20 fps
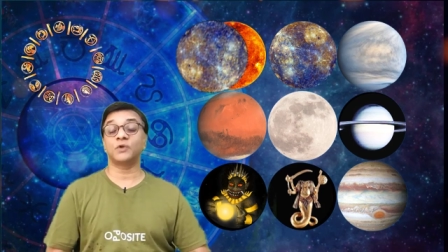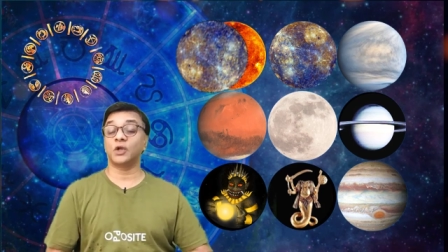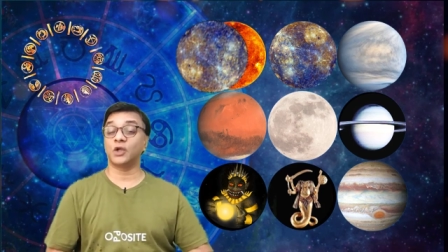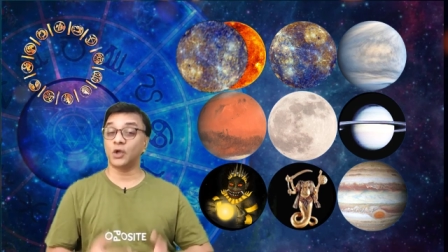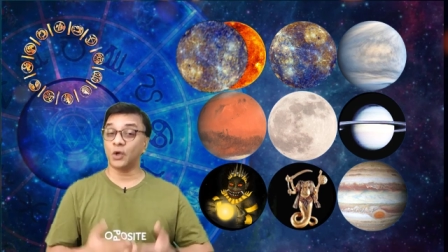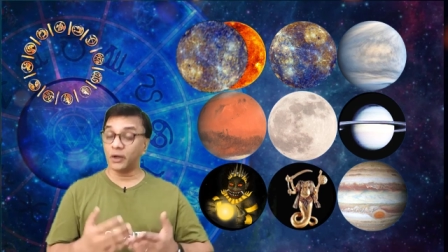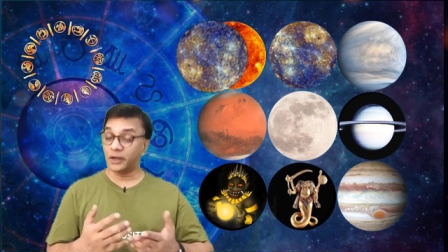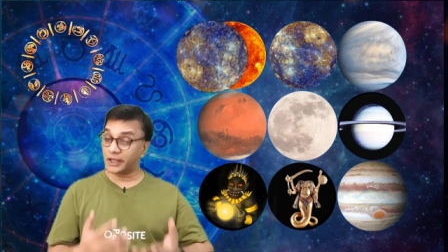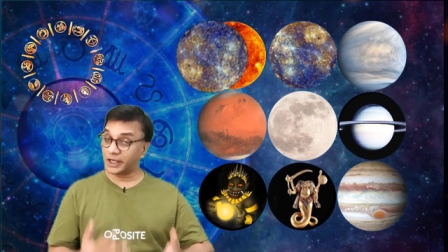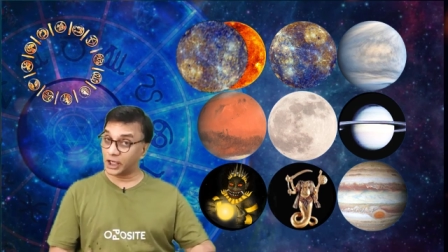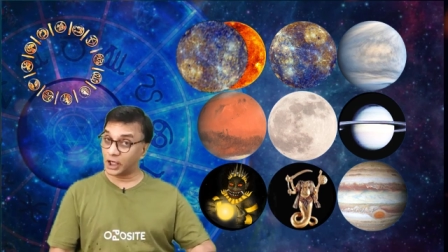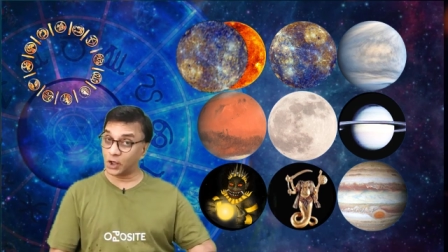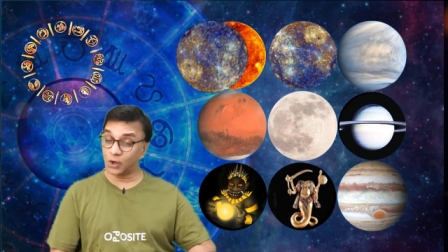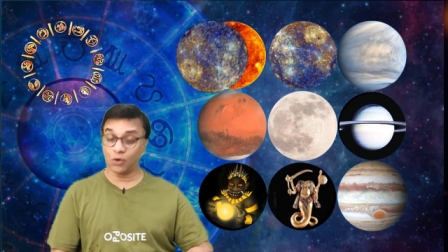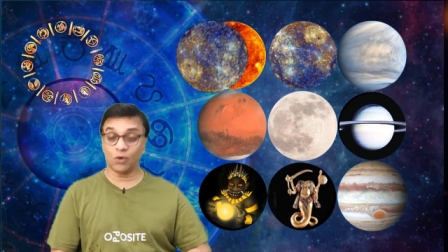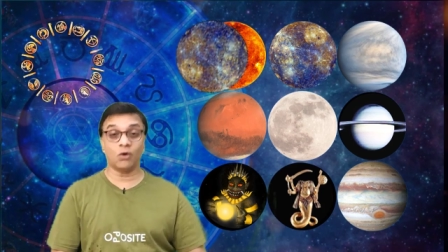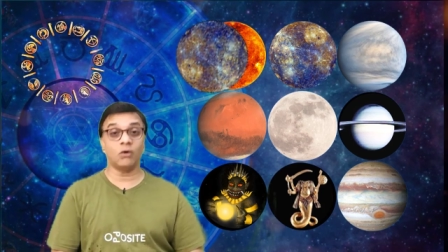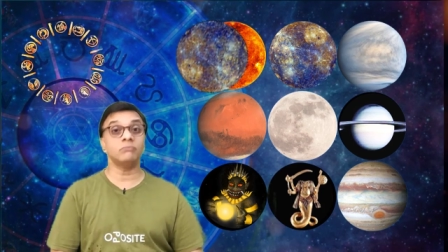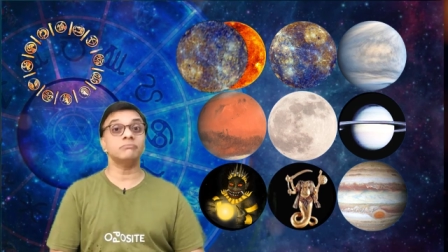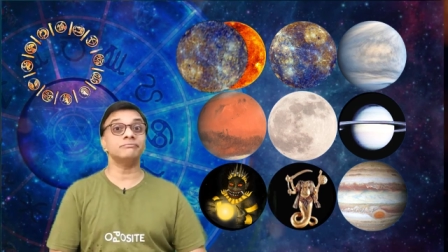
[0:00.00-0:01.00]
your
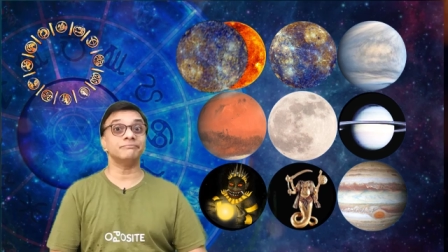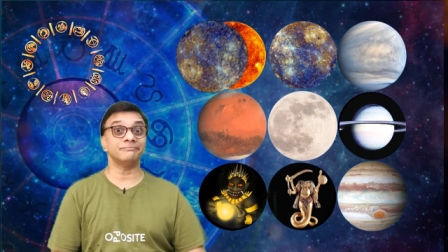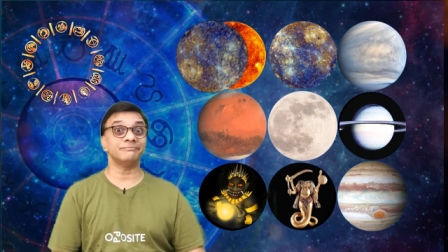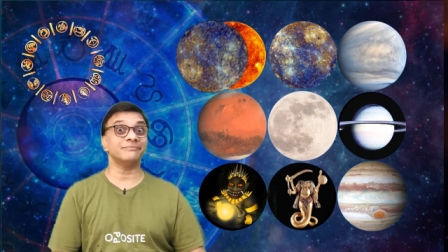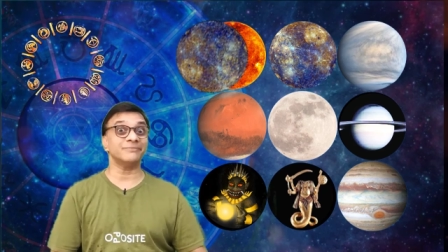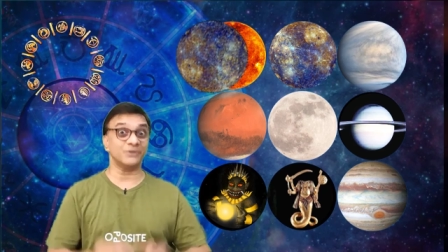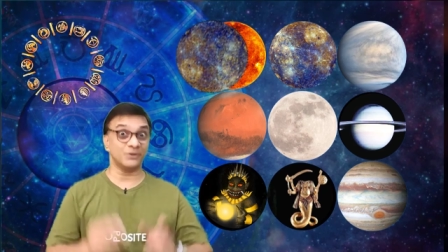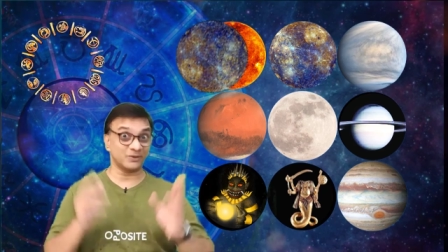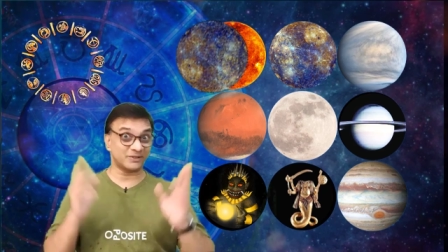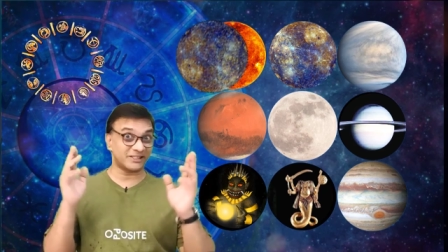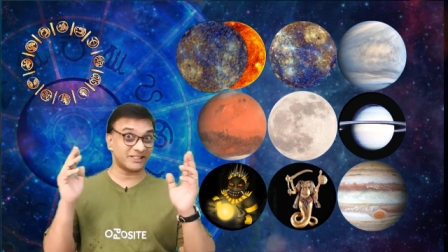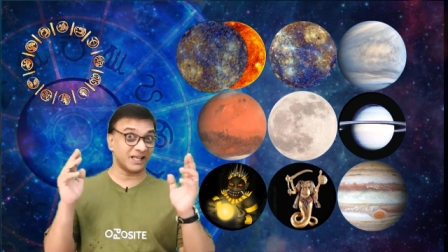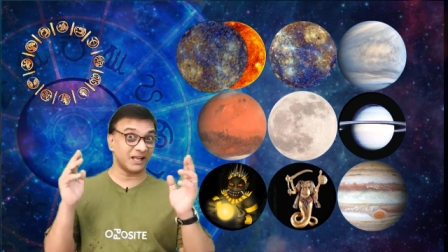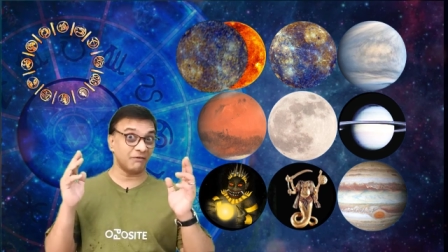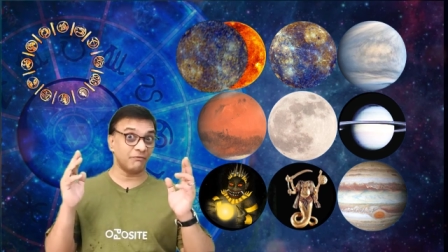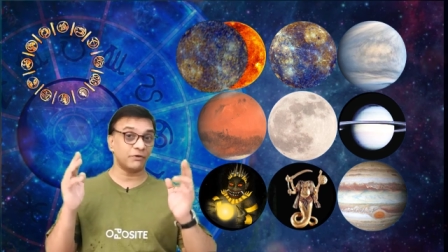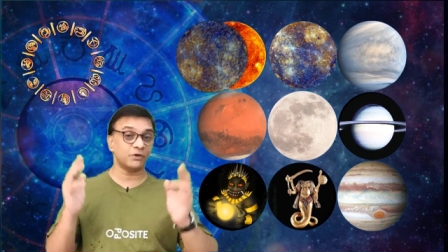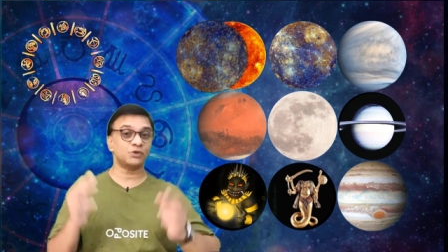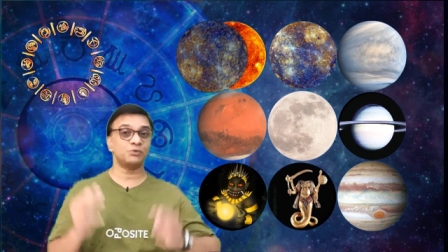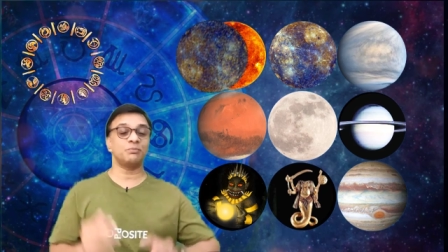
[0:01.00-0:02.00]
ego your
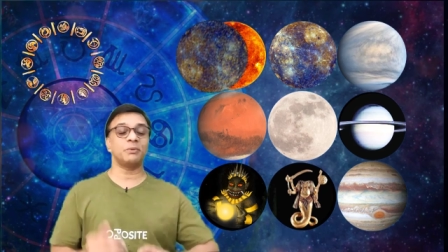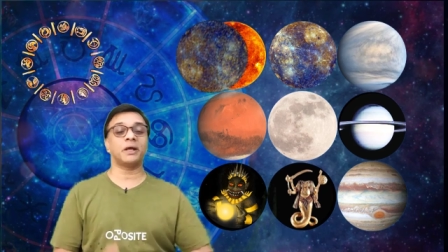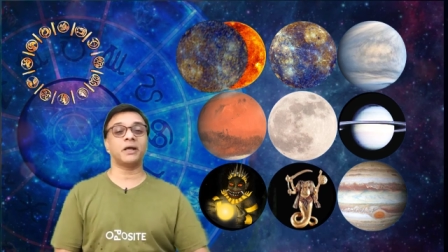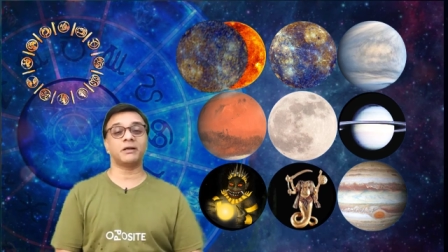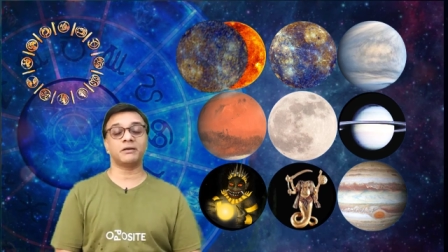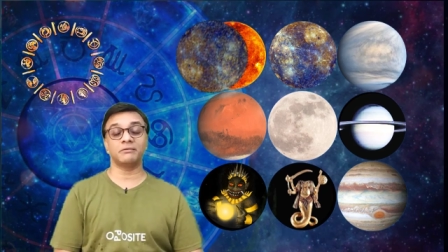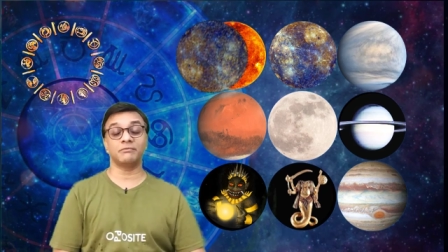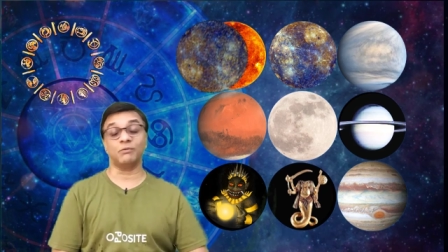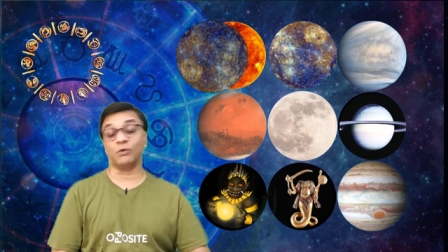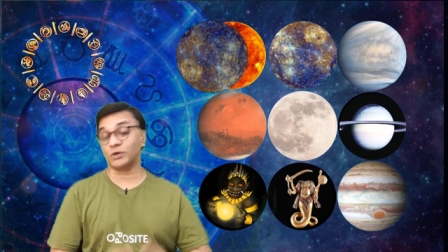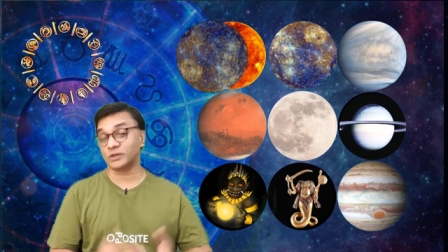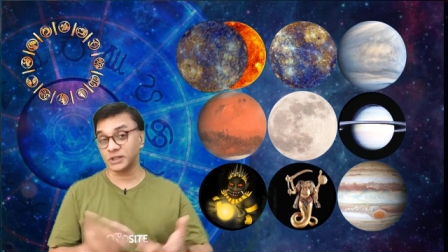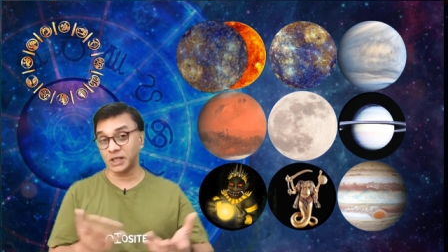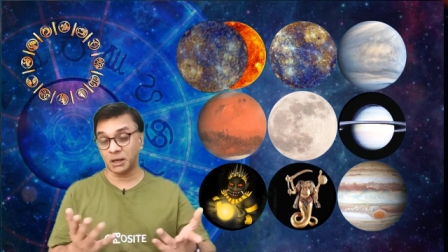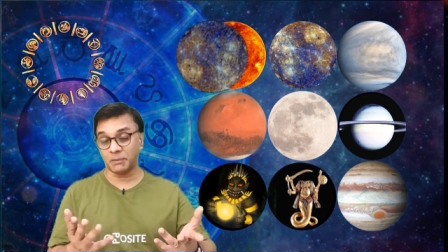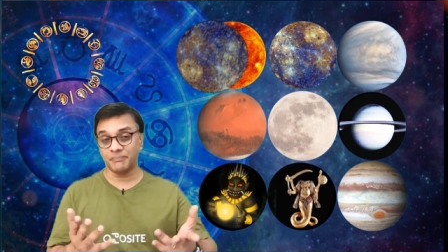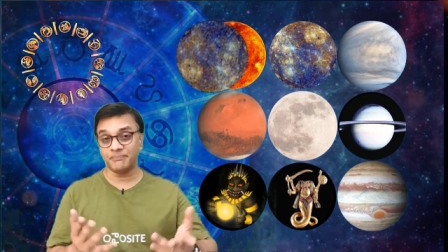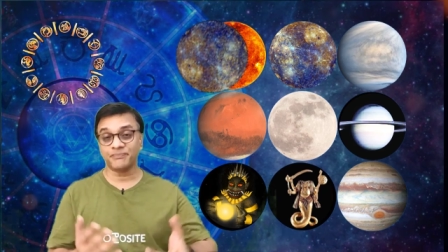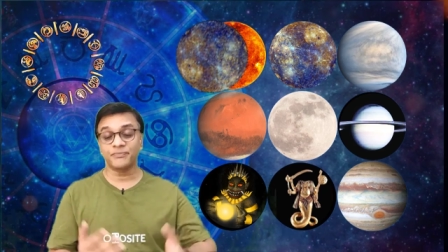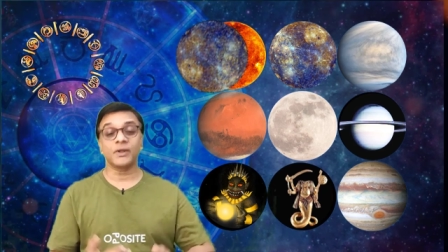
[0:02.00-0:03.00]
self-respect for
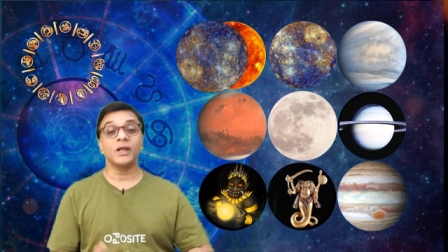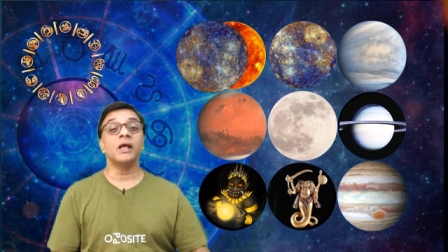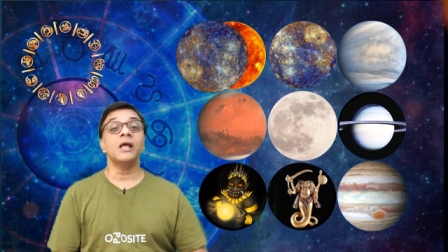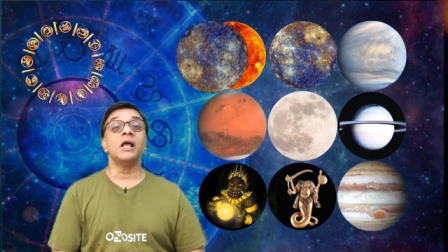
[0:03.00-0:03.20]
some